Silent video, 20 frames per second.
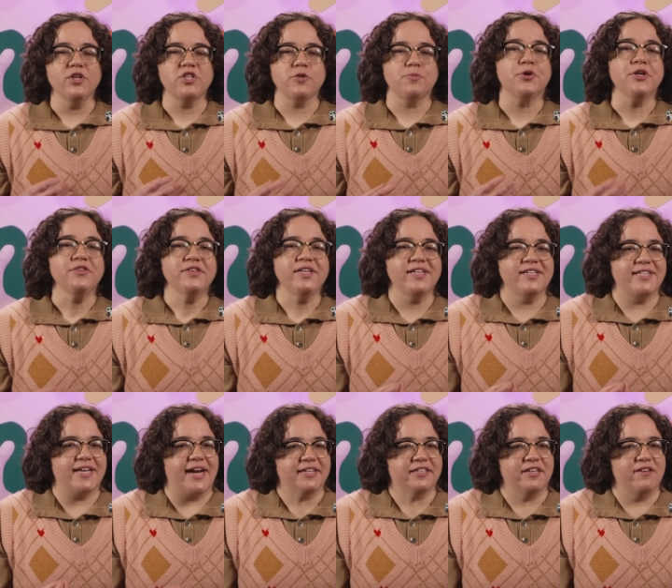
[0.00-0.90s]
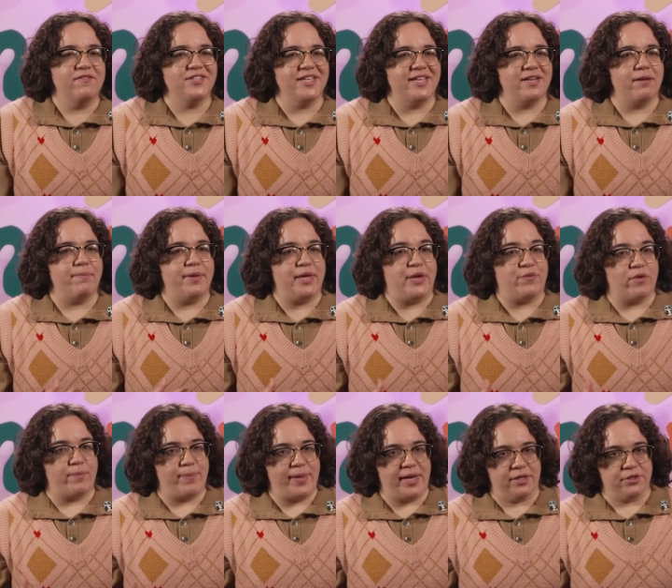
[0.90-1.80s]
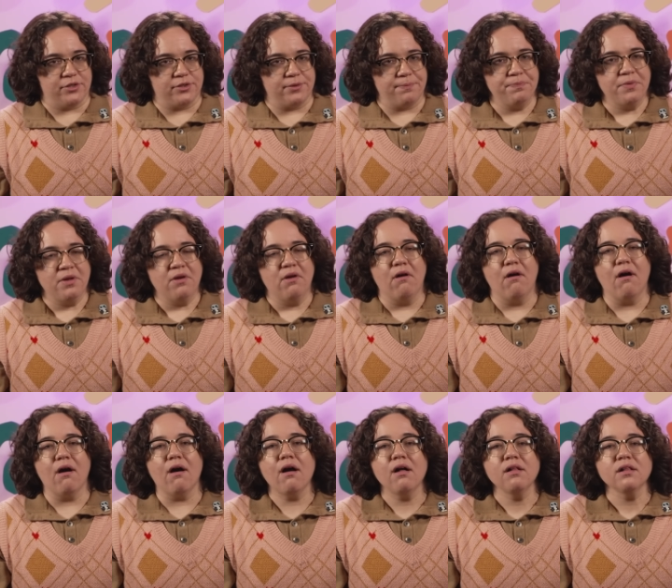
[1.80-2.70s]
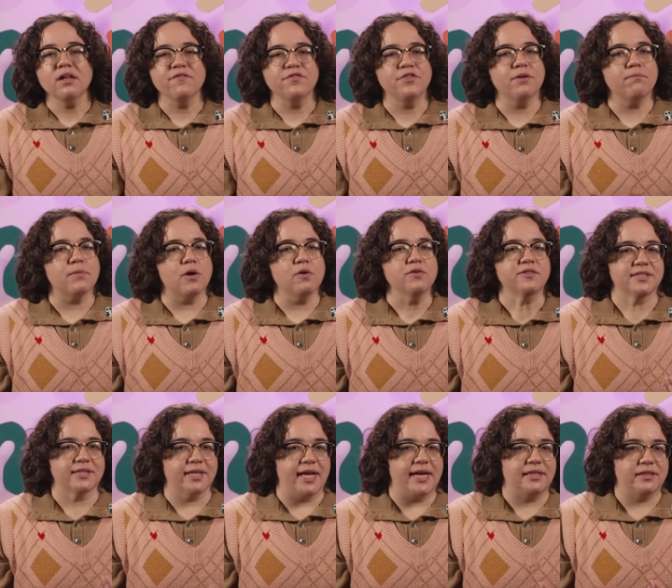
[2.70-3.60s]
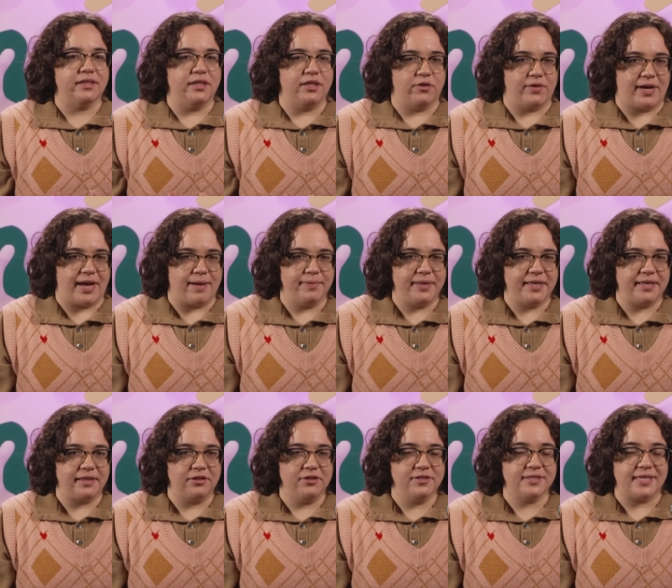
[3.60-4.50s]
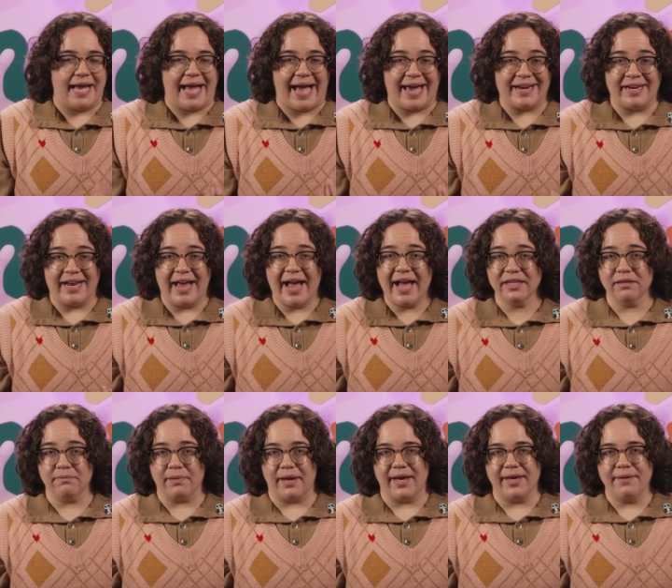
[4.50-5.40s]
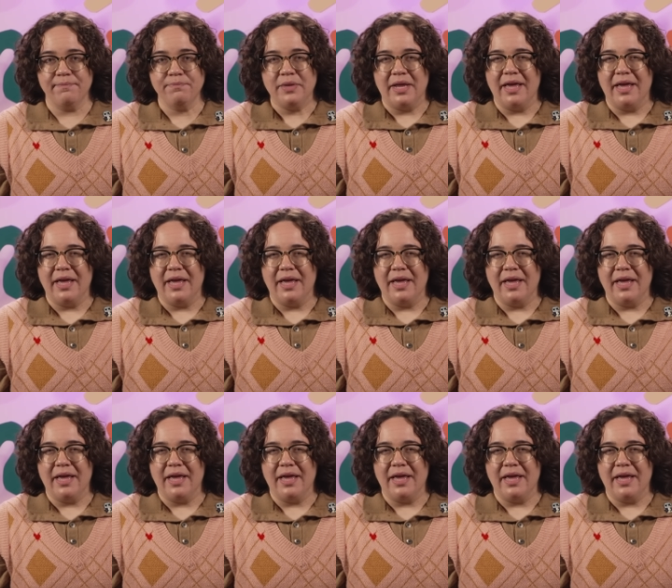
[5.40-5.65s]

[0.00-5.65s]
which put the detectives in a bit of a pickle all of the most likely crab killers had an alibi.